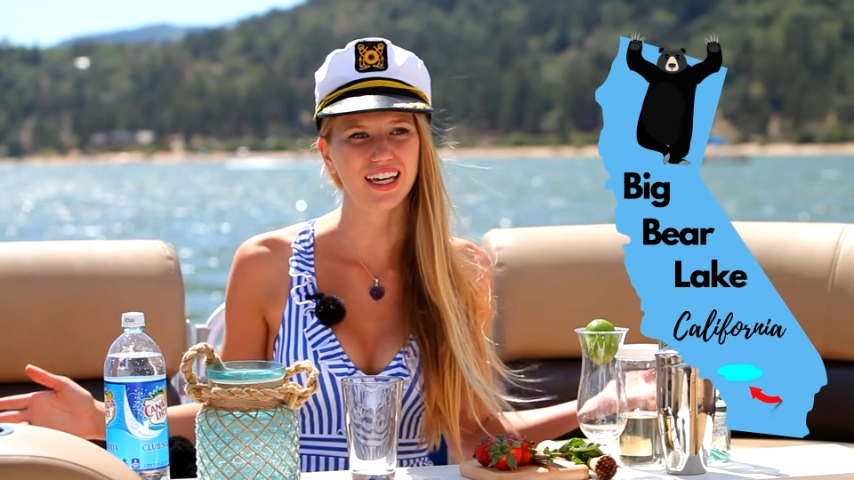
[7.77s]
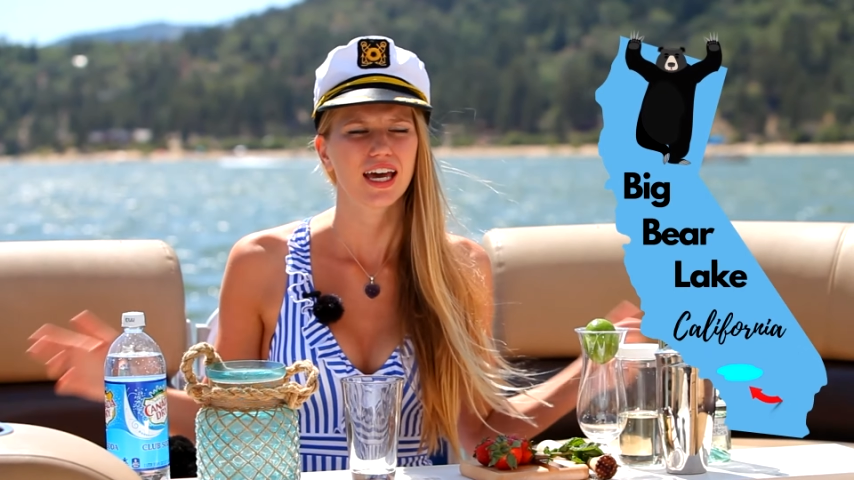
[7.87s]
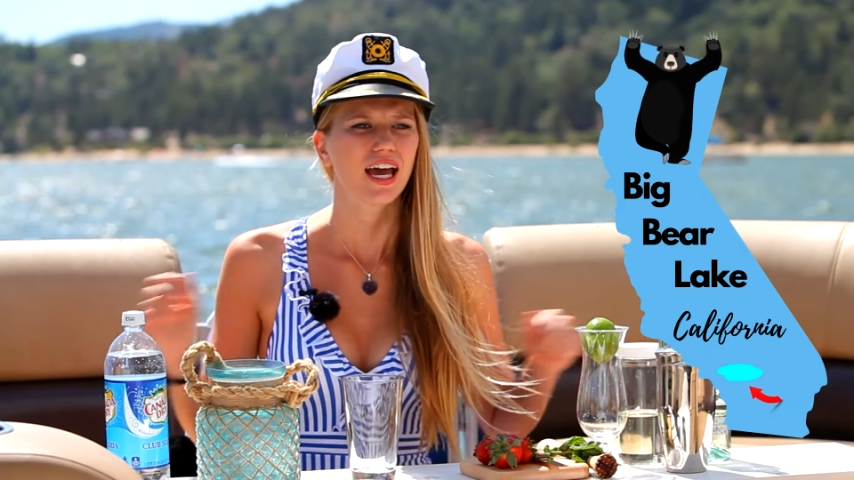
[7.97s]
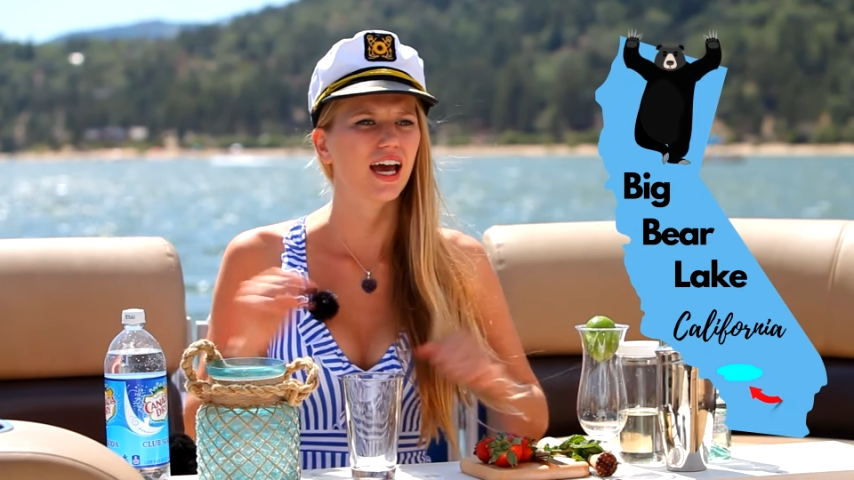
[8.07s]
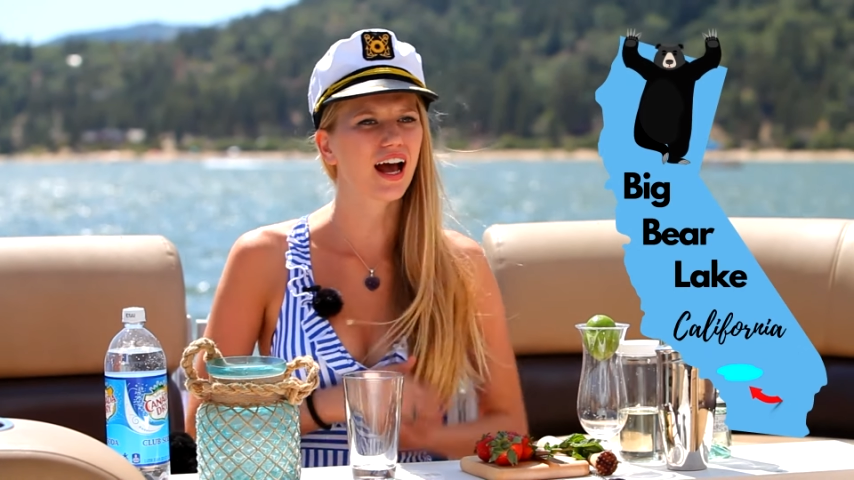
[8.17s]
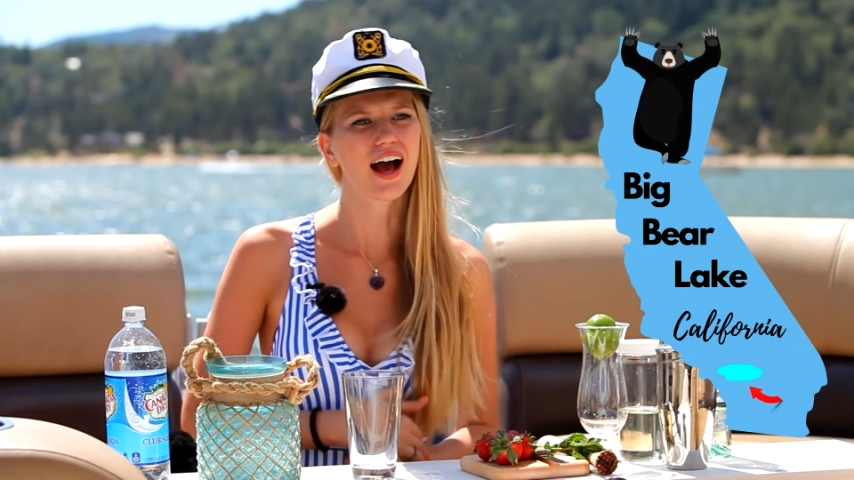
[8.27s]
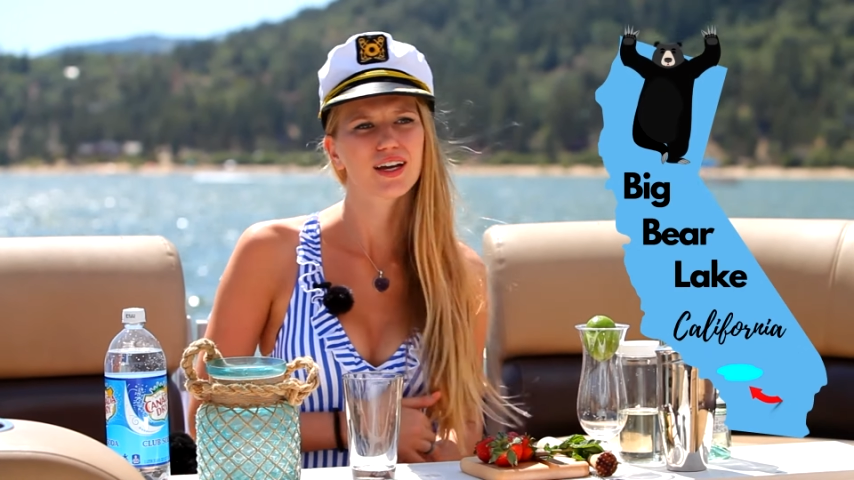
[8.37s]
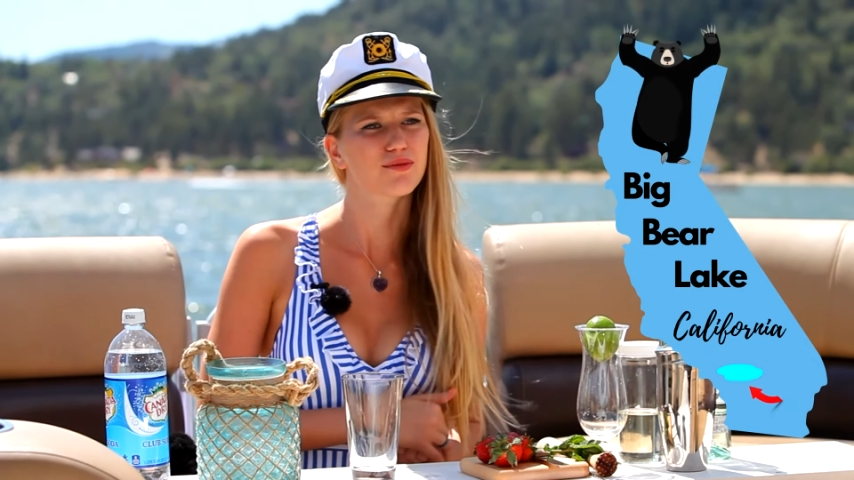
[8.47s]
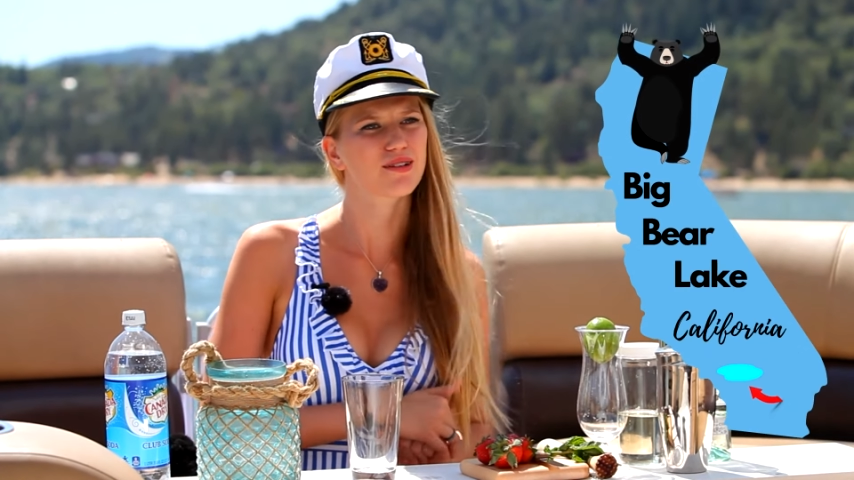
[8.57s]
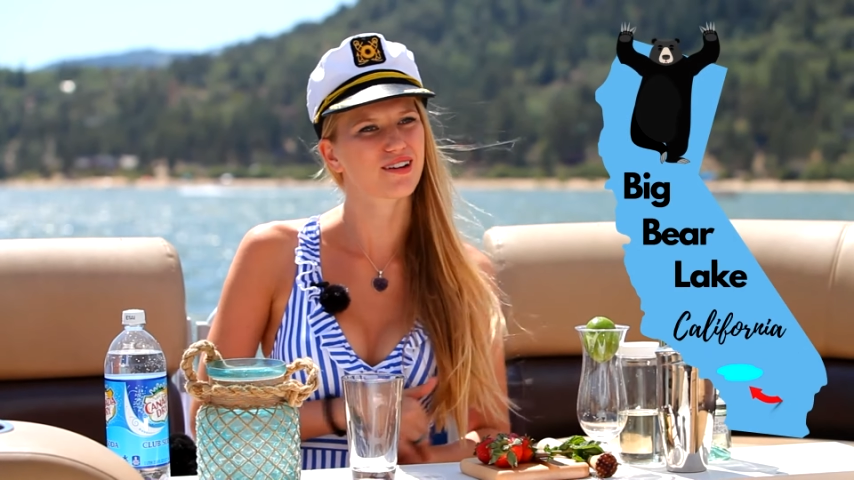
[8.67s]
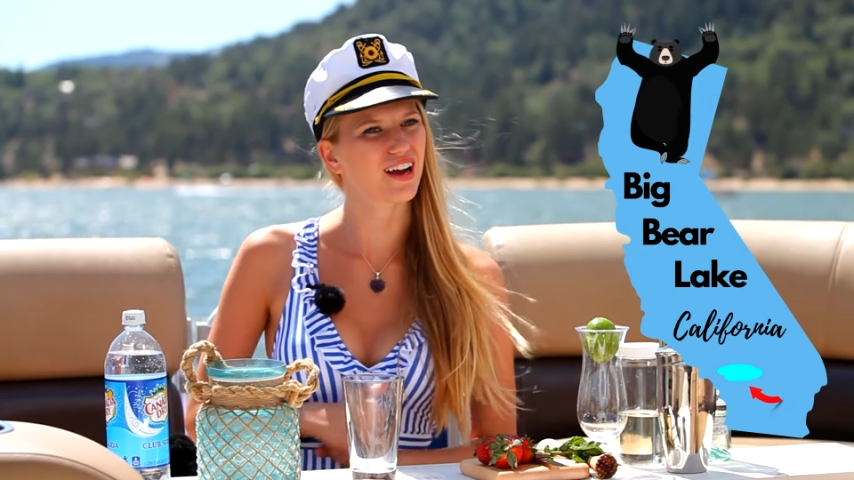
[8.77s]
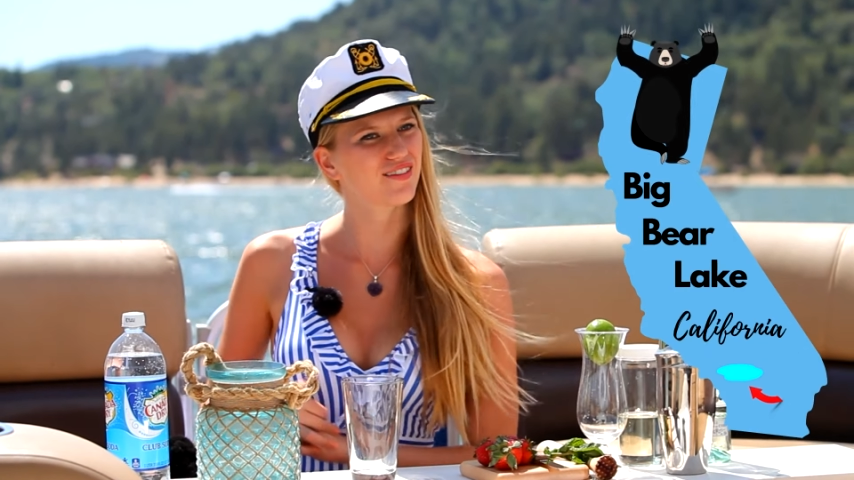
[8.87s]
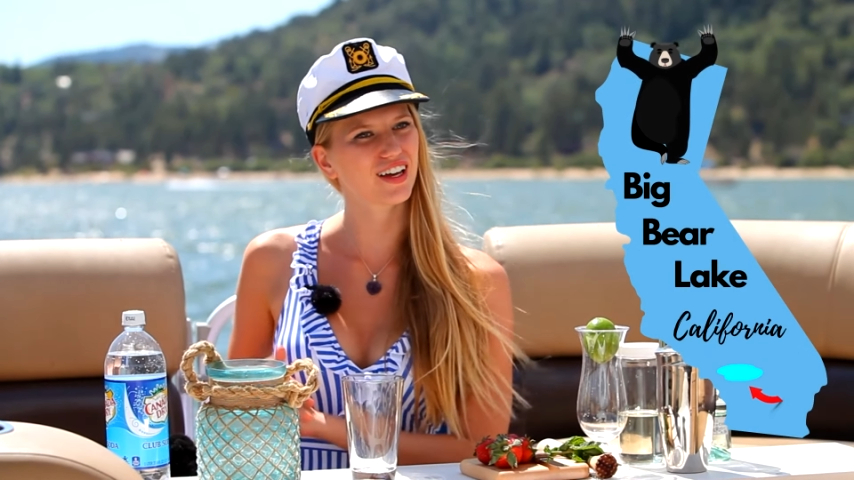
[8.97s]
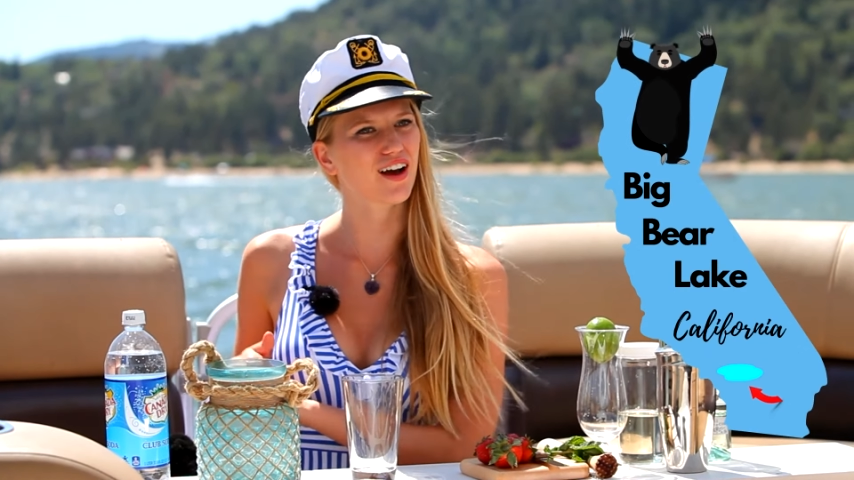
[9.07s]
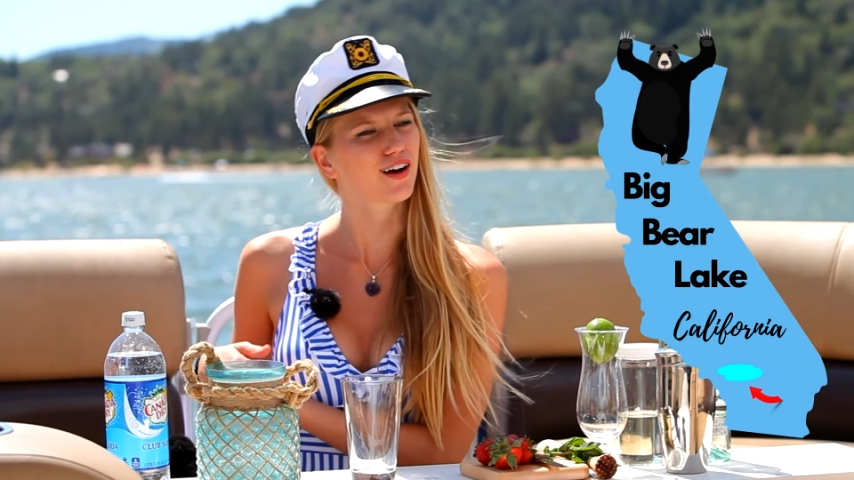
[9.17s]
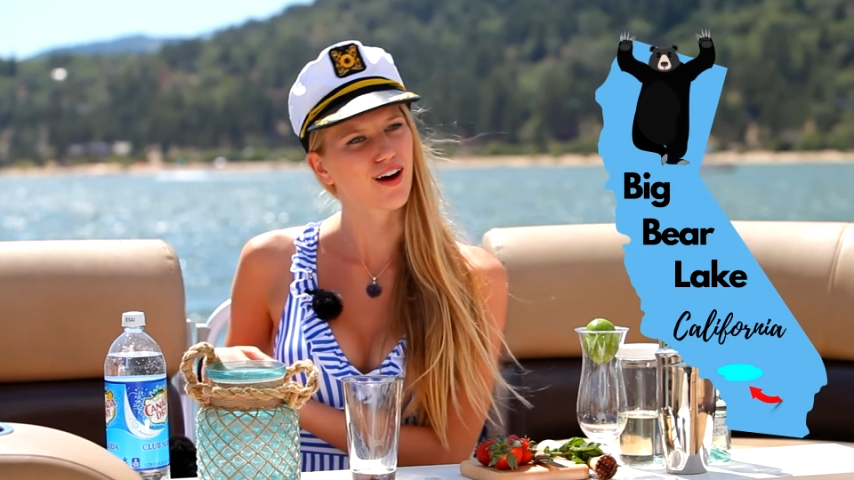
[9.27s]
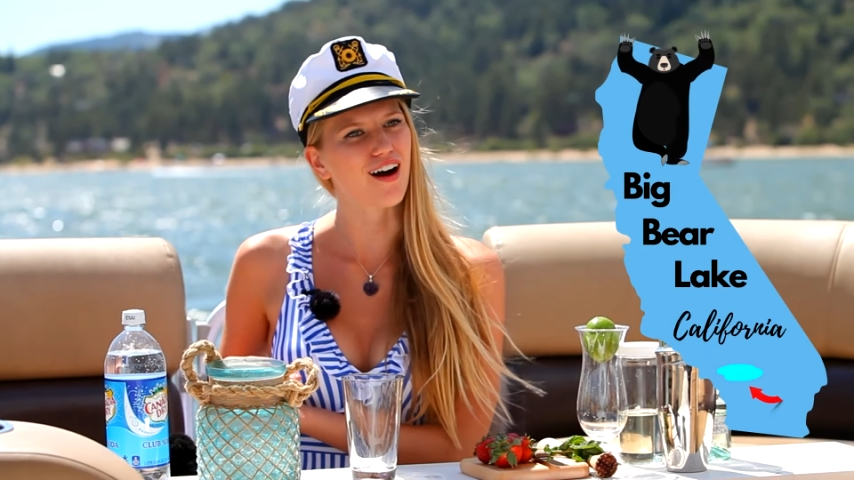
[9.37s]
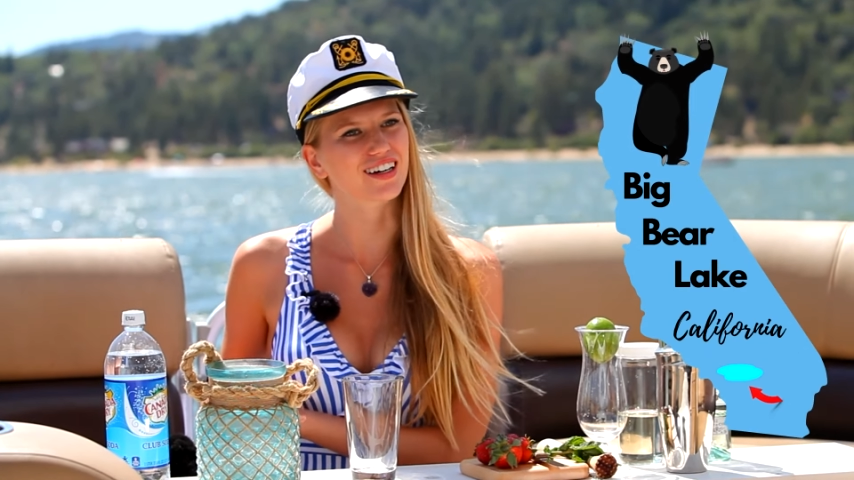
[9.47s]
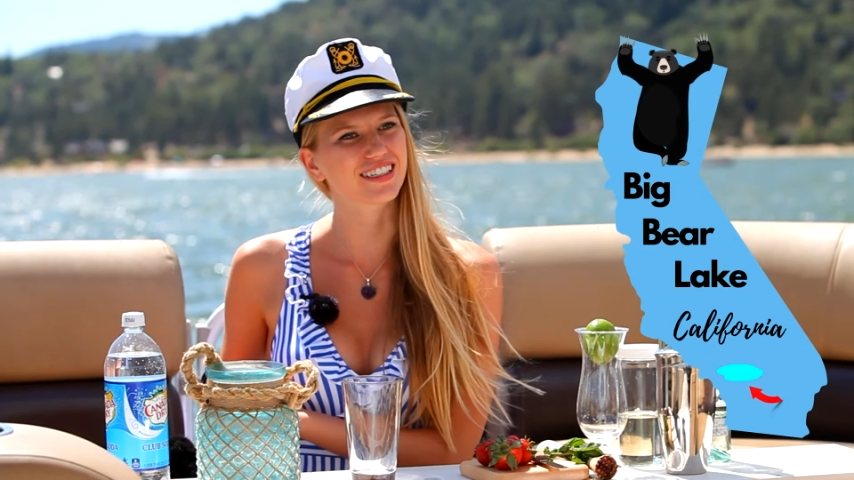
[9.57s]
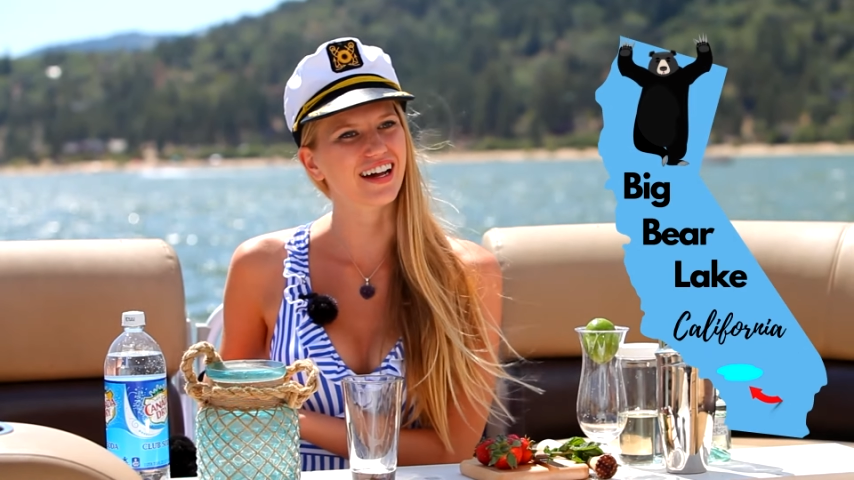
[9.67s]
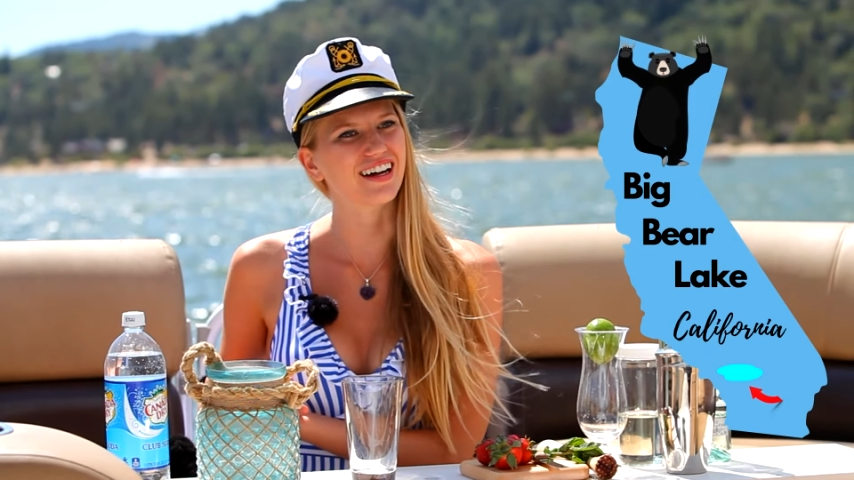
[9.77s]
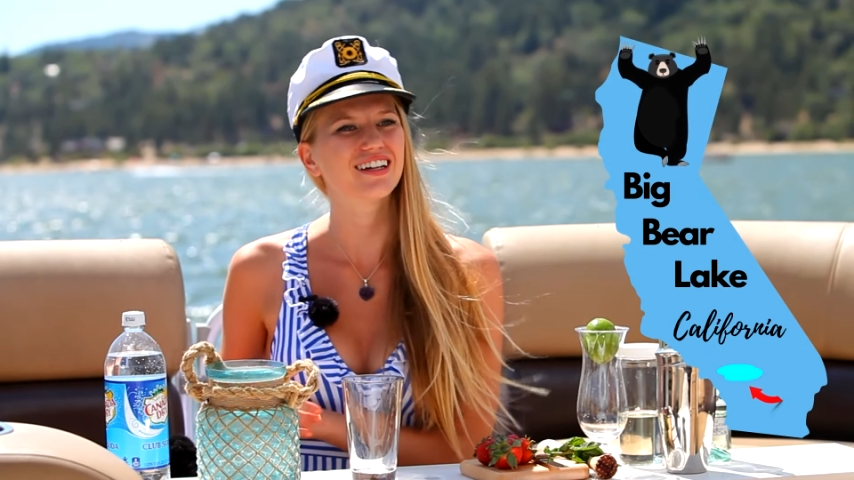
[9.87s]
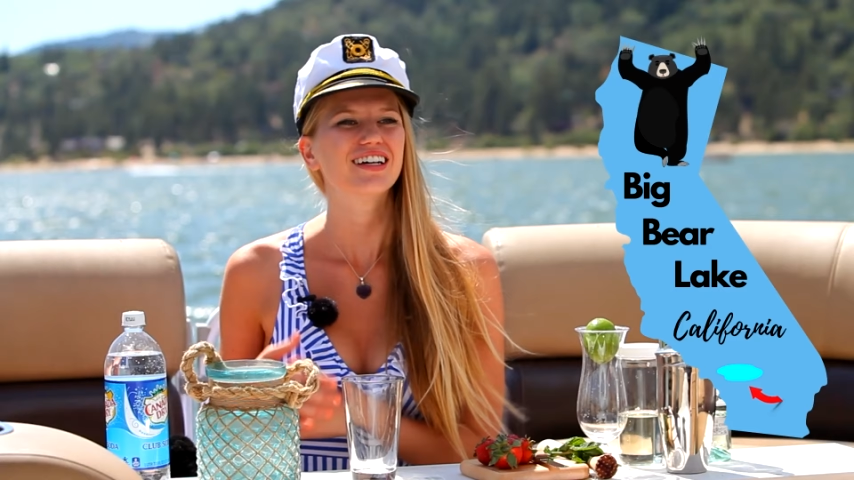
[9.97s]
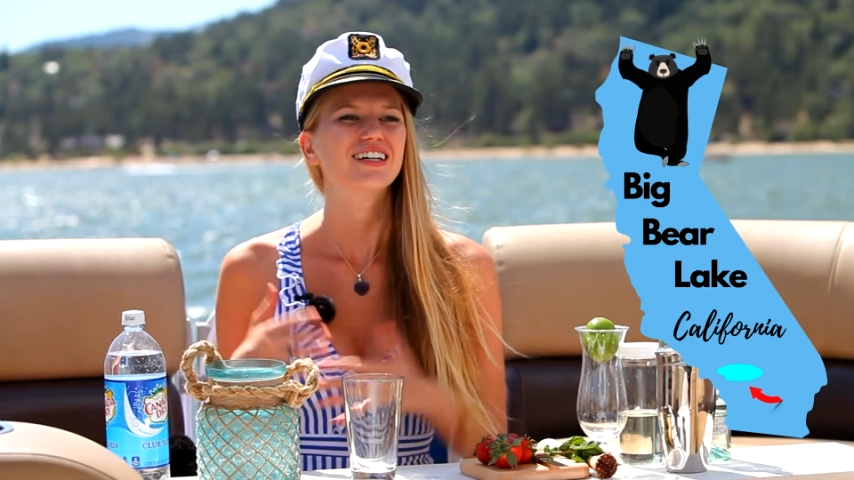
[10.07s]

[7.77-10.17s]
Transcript: and I am craving a cocktail.